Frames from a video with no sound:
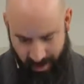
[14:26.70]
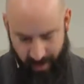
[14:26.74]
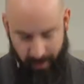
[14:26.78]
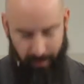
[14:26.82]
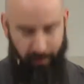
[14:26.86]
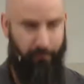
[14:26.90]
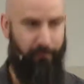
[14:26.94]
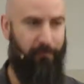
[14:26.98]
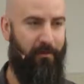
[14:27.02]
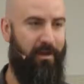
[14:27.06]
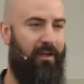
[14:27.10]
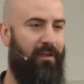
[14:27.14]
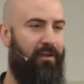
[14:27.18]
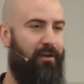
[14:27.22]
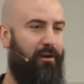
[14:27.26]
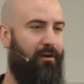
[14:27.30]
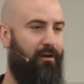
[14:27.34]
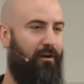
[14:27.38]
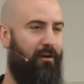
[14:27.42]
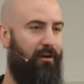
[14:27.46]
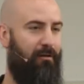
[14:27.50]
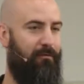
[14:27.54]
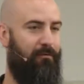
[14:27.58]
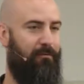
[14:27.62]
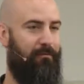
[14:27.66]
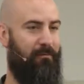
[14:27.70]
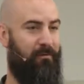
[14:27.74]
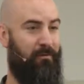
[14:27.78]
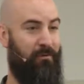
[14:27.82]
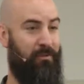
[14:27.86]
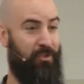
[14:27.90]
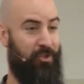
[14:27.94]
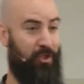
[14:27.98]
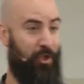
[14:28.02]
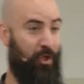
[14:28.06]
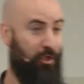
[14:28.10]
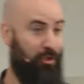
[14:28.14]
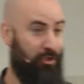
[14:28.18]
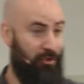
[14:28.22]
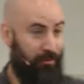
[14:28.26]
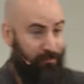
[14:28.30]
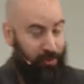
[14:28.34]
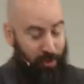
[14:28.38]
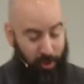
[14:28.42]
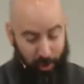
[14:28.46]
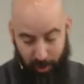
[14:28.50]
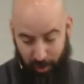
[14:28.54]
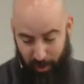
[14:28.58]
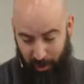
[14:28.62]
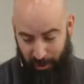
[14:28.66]
The failure of the church, of
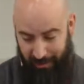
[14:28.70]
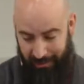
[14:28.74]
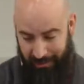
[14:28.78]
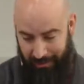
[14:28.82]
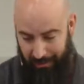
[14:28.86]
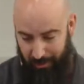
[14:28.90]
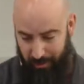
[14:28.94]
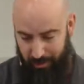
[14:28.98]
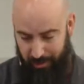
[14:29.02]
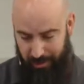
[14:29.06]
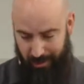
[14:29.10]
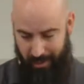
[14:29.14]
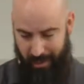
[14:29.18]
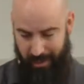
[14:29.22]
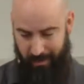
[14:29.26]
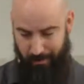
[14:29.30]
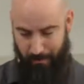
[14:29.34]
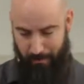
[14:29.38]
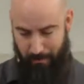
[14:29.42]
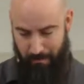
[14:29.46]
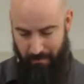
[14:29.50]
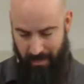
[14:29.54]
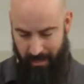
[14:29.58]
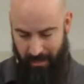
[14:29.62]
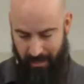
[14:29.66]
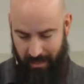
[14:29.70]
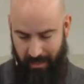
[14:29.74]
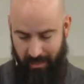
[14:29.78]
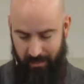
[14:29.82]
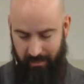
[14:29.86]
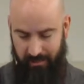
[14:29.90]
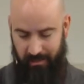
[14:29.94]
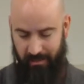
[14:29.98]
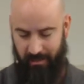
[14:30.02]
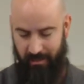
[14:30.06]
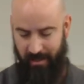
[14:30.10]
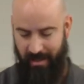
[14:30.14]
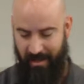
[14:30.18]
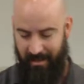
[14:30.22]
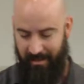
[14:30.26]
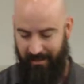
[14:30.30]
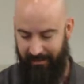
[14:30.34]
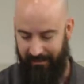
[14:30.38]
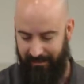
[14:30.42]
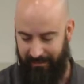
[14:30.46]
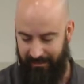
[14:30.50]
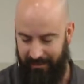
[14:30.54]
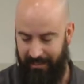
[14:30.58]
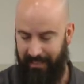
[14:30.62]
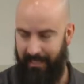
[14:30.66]
church leaders like me, to
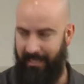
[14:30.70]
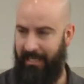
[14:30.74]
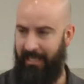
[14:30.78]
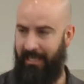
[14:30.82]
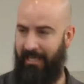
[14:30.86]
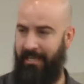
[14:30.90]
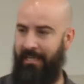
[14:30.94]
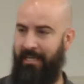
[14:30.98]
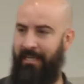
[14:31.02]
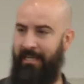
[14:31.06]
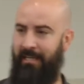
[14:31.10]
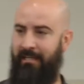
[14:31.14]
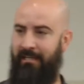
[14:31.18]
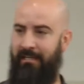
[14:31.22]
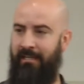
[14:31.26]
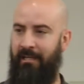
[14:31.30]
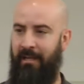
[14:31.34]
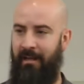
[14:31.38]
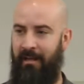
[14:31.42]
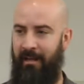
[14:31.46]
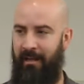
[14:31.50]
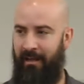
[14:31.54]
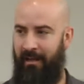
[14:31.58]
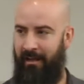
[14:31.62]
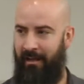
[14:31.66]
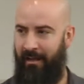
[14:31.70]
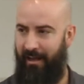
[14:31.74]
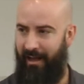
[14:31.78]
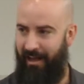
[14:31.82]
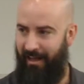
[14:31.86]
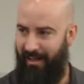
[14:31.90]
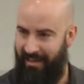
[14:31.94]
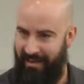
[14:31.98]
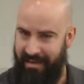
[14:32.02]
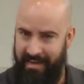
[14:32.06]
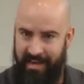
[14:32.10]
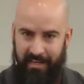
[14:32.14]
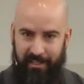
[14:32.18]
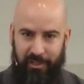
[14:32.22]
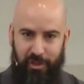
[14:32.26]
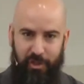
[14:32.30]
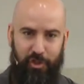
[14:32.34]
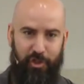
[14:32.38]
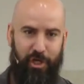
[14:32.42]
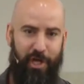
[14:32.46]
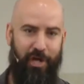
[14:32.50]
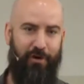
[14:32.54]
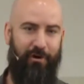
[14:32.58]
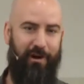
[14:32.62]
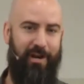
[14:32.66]
lead a next
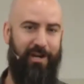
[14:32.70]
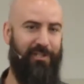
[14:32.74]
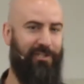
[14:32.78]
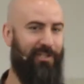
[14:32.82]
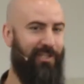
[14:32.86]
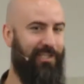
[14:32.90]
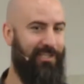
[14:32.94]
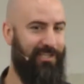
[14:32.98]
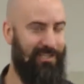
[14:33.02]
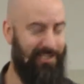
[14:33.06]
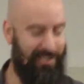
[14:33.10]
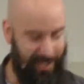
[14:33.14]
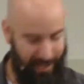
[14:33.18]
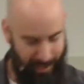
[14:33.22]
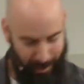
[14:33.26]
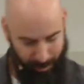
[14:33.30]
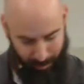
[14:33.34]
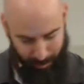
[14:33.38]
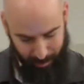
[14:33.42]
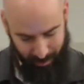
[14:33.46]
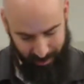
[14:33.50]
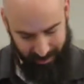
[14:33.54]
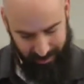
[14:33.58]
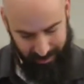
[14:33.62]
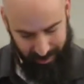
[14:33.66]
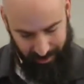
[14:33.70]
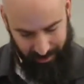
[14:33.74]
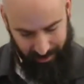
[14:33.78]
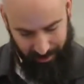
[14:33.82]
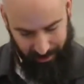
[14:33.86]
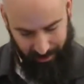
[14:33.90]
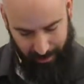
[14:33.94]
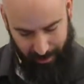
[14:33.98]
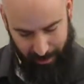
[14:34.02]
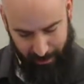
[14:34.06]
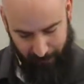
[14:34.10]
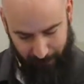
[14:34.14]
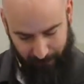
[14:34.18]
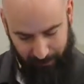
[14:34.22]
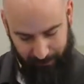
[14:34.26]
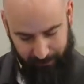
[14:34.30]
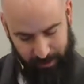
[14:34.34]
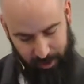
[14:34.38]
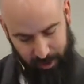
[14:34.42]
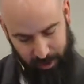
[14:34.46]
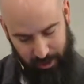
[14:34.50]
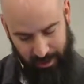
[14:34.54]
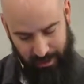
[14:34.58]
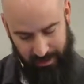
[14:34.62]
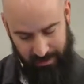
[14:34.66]
generation deep into the life of
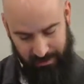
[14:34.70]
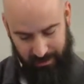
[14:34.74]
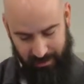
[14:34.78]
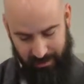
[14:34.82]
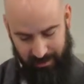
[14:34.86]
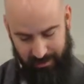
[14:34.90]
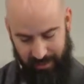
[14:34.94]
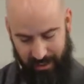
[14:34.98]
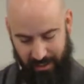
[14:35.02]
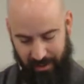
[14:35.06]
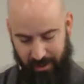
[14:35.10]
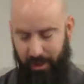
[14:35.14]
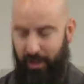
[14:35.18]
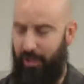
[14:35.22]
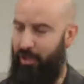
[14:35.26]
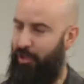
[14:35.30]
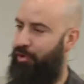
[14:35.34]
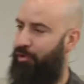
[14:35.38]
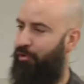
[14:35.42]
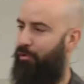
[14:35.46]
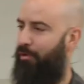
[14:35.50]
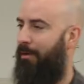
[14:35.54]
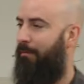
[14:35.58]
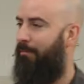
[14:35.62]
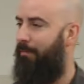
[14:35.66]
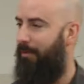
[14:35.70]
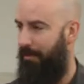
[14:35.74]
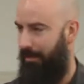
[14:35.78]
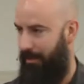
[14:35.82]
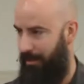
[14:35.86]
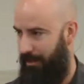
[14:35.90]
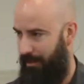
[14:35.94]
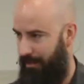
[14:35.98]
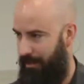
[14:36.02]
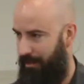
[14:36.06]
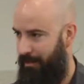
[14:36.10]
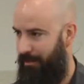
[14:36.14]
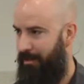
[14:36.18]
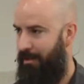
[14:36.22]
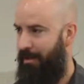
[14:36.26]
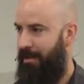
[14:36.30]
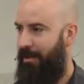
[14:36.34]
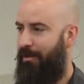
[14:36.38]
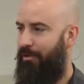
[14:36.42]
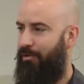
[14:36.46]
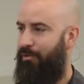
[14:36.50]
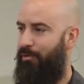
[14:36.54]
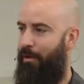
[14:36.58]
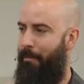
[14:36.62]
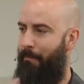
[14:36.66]
Jesus has contributed
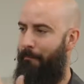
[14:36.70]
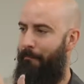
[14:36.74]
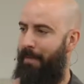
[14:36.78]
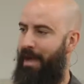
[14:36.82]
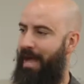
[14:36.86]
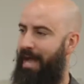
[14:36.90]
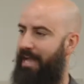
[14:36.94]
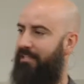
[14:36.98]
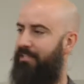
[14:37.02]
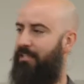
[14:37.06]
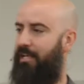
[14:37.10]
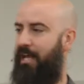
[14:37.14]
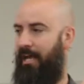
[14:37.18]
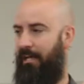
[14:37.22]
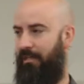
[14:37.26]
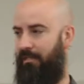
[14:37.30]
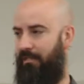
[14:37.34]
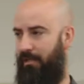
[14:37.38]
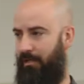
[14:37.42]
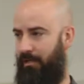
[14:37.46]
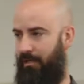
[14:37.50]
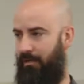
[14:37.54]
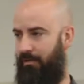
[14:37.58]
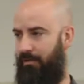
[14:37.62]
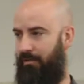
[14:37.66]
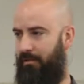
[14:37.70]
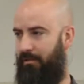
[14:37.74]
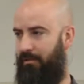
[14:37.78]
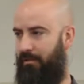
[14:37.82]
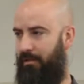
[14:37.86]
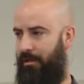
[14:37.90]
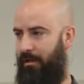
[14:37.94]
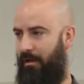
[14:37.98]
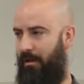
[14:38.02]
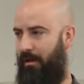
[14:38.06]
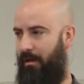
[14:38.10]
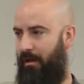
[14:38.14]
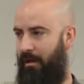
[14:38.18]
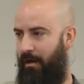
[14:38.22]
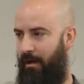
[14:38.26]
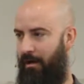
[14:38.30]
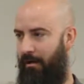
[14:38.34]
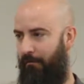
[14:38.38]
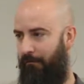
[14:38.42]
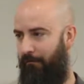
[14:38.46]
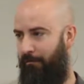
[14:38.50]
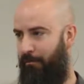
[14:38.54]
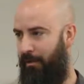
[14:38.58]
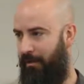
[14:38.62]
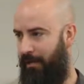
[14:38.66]
to a mass exodus
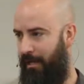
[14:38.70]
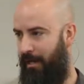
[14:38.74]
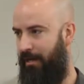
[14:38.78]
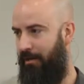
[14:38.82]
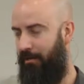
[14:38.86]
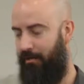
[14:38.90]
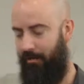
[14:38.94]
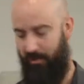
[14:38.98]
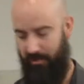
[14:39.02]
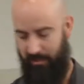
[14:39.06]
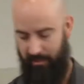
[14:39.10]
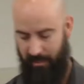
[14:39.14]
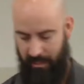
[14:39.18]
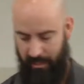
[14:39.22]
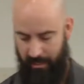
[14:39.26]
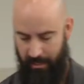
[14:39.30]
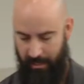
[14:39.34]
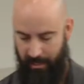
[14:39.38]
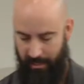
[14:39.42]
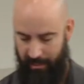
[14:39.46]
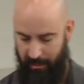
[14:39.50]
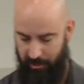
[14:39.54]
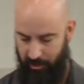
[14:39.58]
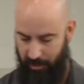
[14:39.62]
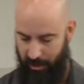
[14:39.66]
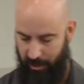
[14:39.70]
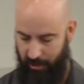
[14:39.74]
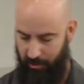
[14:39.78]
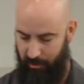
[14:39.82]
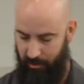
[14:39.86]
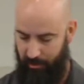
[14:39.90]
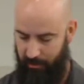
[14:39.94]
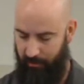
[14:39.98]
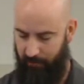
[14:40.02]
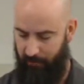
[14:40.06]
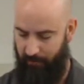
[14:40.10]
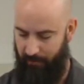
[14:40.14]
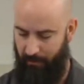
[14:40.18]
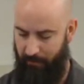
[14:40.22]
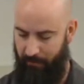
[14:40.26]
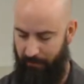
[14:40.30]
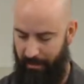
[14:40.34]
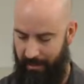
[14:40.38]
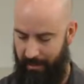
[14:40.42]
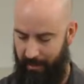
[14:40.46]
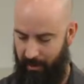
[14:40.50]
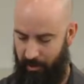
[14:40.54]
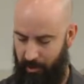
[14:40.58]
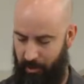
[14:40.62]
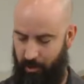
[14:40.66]
of millennials and iGeners from
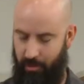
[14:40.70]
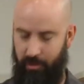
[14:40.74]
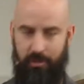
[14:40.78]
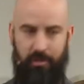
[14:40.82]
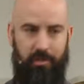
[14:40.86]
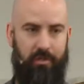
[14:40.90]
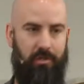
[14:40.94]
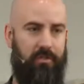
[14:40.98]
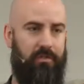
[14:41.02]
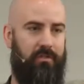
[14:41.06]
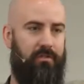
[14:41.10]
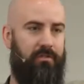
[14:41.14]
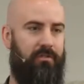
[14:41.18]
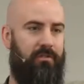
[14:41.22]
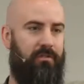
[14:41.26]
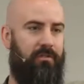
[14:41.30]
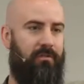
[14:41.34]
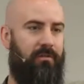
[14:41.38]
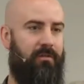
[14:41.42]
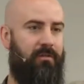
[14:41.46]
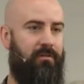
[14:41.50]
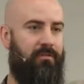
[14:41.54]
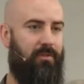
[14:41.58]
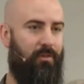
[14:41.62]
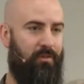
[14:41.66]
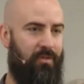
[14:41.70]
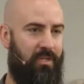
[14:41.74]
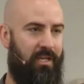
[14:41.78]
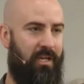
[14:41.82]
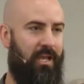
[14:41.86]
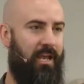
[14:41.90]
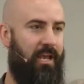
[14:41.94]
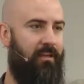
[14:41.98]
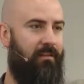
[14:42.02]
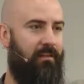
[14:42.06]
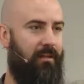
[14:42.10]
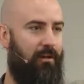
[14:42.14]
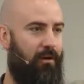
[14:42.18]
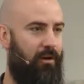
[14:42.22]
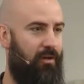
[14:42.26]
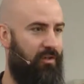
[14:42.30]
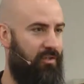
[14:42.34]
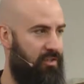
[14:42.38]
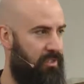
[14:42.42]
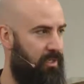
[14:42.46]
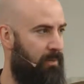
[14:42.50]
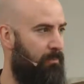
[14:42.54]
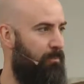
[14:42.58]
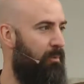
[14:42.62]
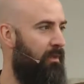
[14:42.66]
many churches. So today there are
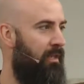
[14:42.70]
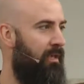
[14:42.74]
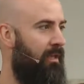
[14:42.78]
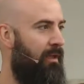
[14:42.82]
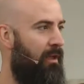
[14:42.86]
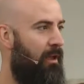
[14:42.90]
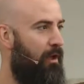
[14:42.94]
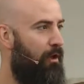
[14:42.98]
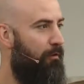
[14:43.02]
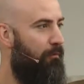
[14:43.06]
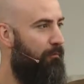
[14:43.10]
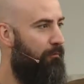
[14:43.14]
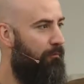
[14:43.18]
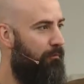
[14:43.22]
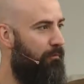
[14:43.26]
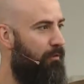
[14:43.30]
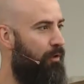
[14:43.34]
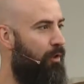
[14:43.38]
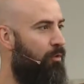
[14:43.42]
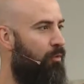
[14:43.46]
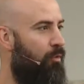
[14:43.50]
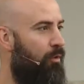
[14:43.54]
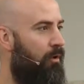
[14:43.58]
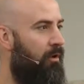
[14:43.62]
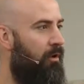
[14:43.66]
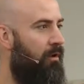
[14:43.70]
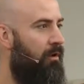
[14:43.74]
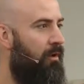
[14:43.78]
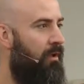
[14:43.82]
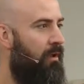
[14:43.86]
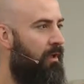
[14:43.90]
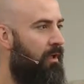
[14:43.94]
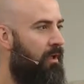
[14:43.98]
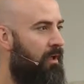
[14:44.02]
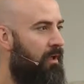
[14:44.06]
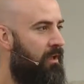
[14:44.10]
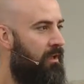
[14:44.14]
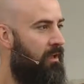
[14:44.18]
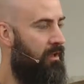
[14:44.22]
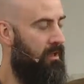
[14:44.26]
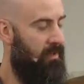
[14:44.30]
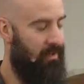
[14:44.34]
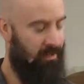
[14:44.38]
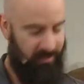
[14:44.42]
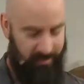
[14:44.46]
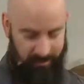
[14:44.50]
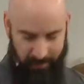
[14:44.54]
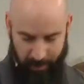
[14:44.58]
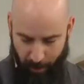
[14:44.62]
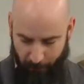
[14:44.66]
simply fewer
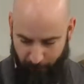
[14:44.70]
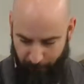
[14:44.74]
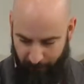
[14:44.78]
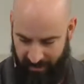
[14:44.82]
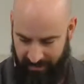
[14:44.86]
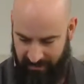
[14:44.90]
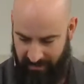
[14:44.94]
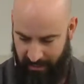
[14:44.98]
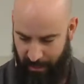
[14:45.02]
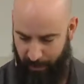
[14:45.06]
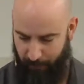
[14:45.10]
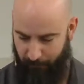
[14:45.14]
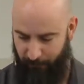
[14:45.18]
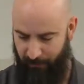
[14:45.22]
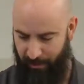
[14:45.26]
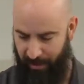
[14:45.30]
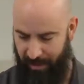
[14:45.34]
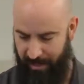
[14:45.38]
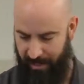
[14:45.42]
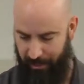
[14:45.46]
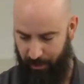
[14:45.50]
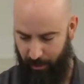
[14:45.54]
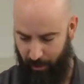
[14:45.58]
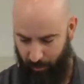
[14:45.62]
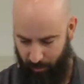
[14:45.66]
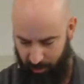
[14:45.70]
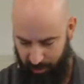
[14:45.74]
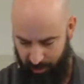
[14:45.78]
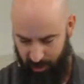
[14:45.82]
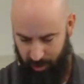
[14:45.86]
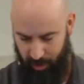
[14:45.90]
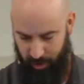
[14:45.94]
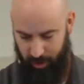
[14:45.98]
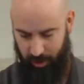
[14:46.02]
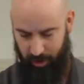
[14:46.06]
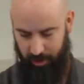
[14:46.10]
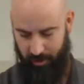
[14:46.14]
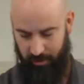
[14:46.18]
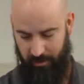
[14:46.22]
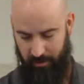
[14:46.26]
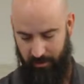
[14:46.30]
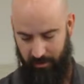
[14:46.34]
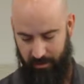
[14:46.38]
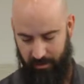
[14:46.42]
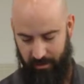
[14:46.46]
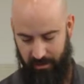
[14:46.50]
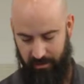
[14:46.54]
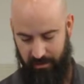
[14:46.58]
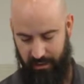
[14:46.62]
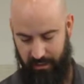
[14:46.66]
self identifying
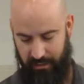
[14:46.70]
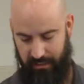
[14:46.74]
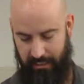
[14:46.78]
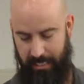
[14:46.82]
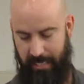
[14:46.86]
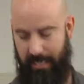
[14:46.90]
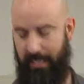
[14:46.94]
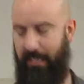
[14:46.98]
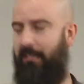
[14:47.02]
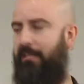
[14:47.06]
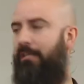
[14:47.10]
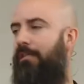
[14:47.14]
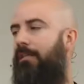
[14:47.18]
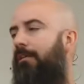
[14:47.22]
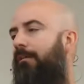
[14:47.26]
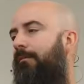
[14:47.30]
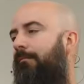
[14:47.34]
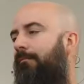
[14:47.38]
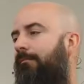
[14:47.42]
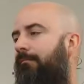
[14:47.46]
Christians to date.